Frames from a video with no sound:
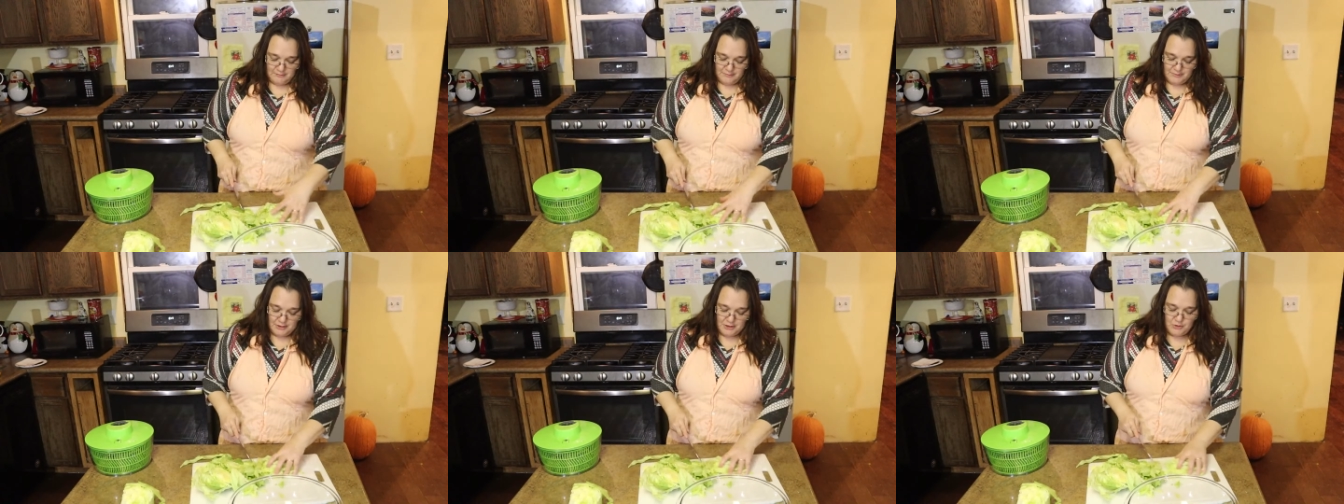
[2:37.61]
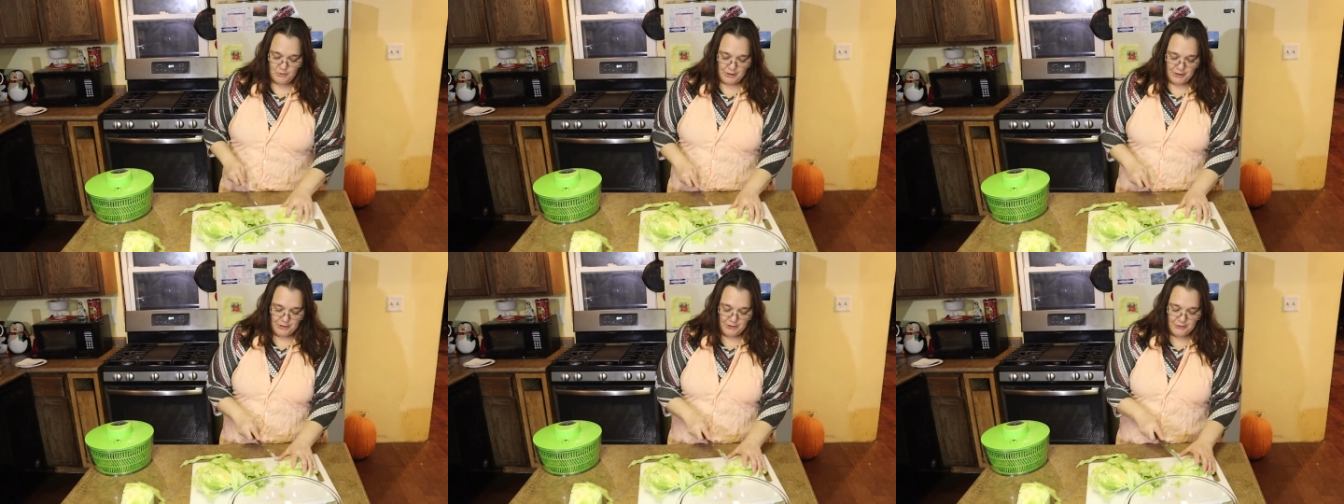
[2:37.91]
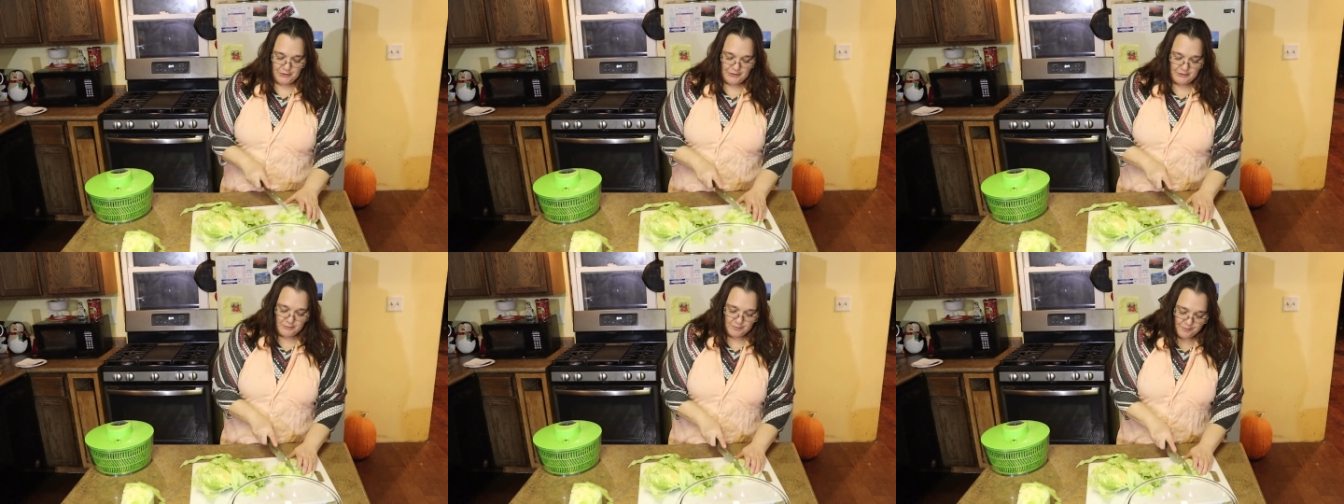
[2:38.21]
but you want to
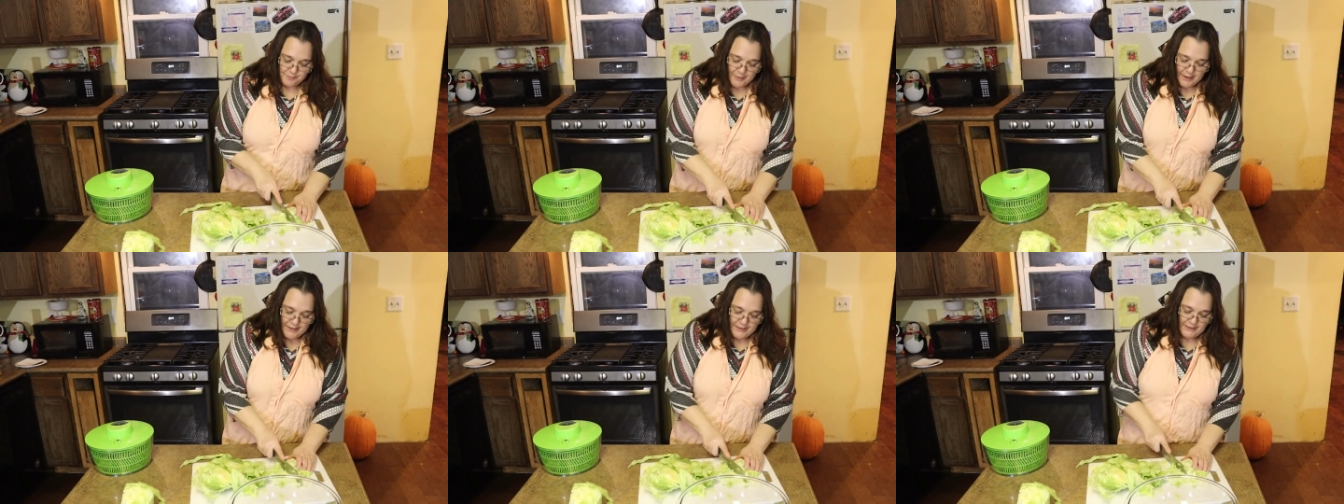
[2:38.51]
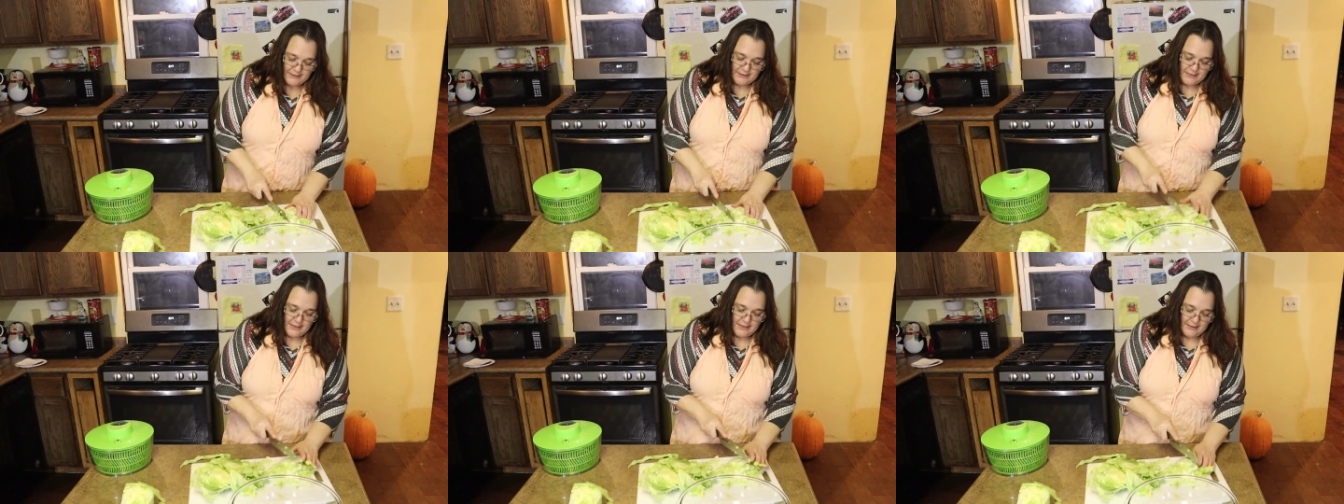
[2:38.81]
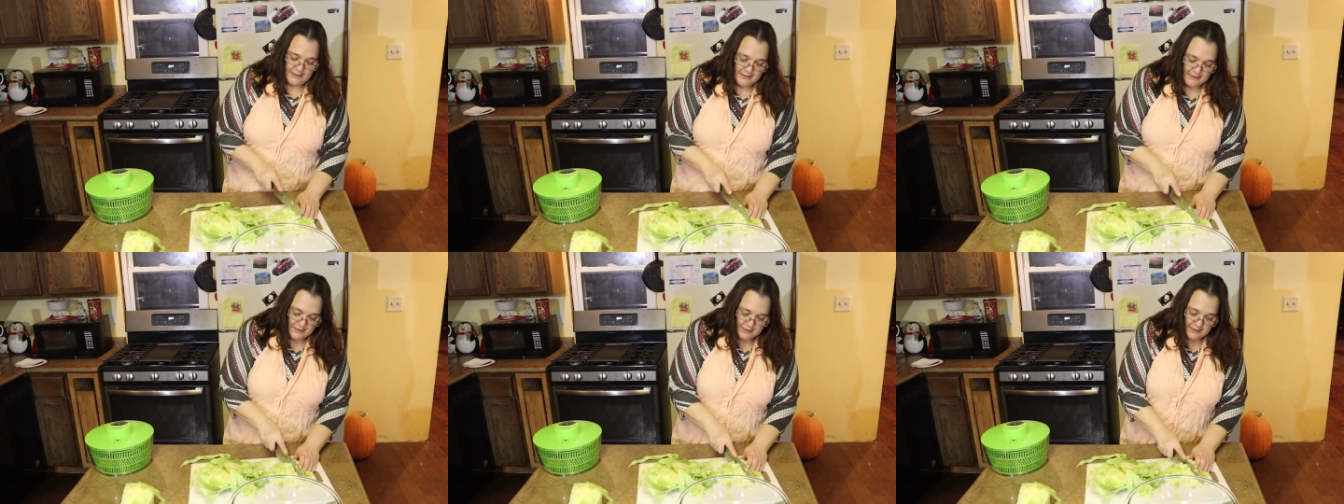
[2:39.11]
do it bite
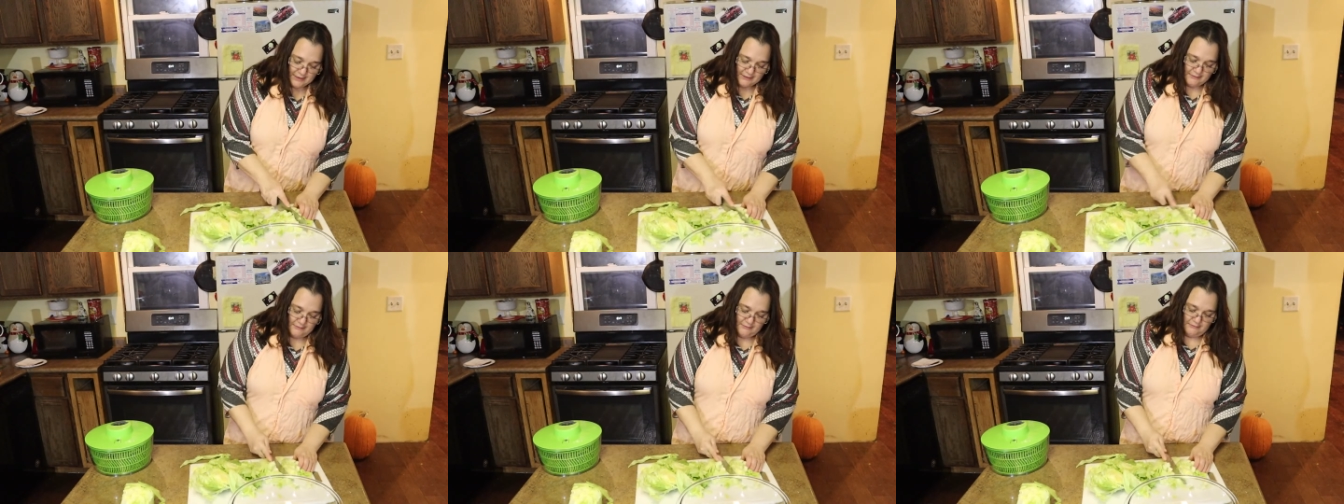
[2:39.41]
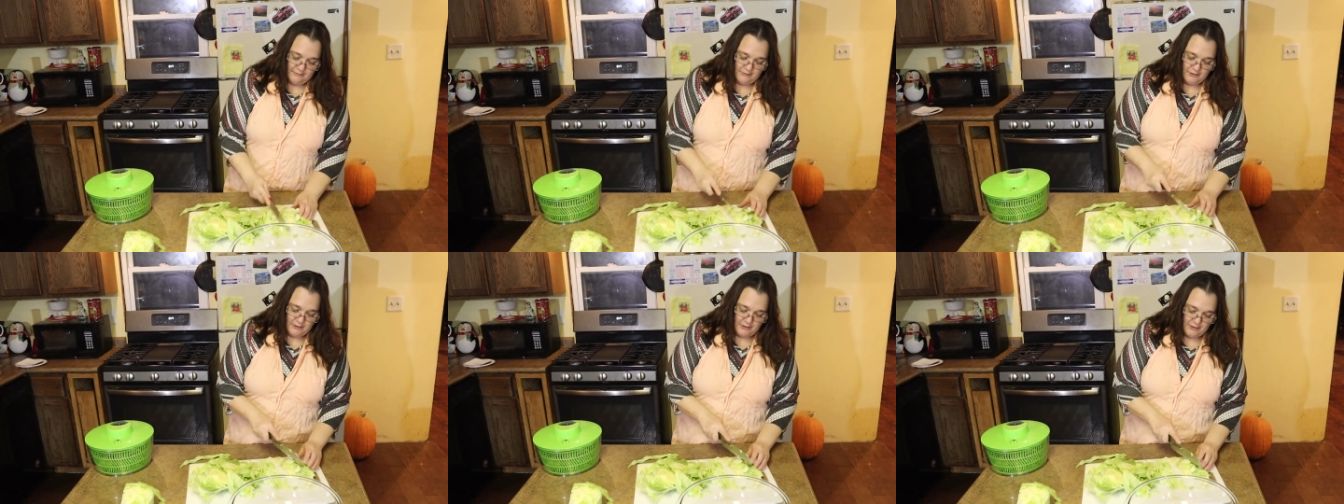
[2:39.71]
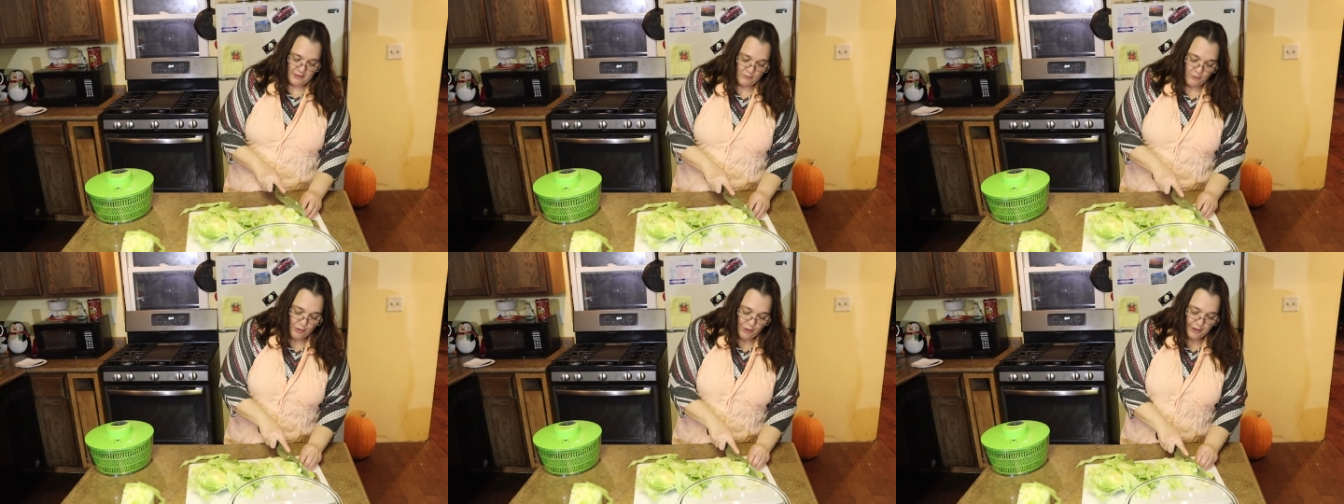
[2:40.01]
size.
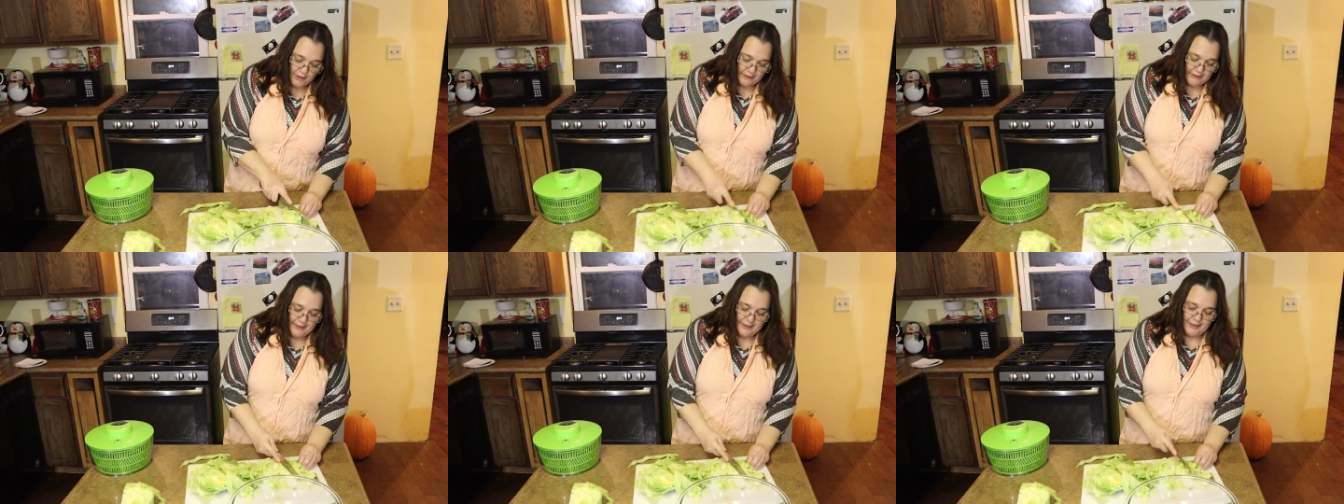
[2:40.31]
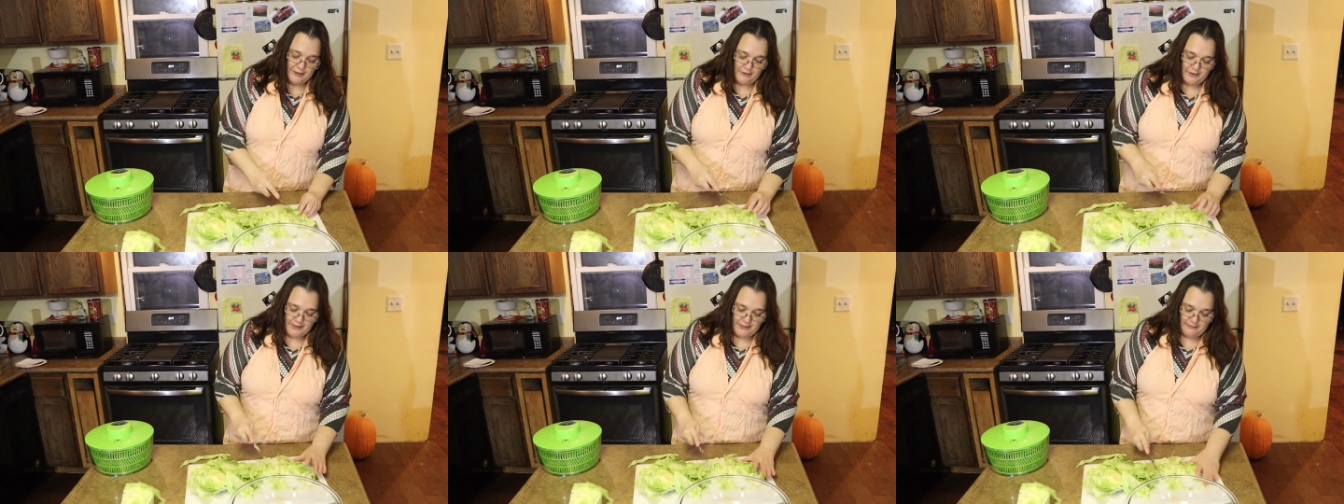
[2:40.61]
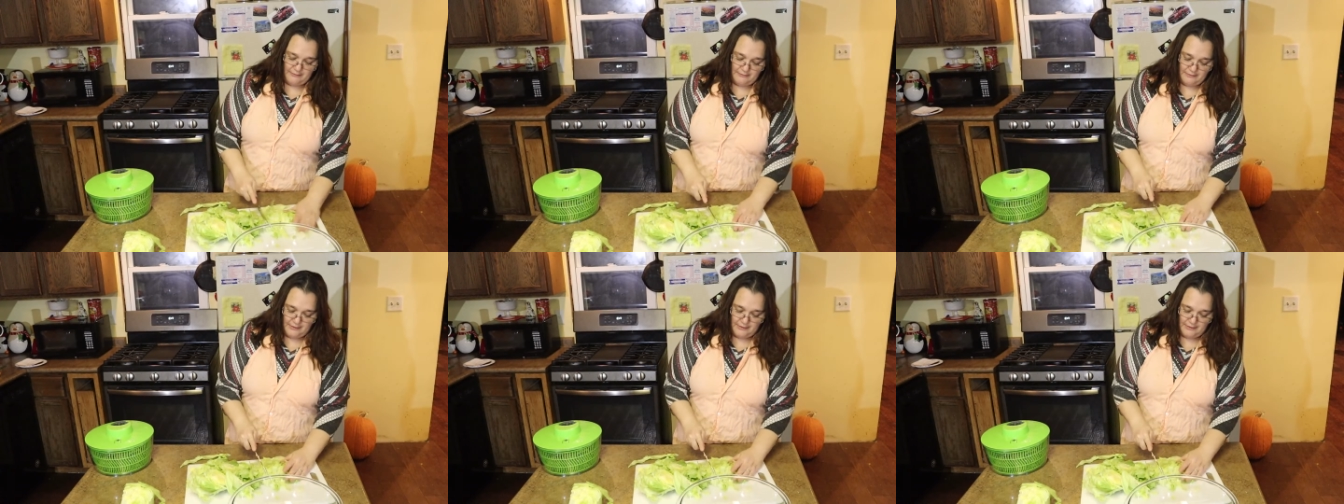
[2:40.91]
And we're going to layer it.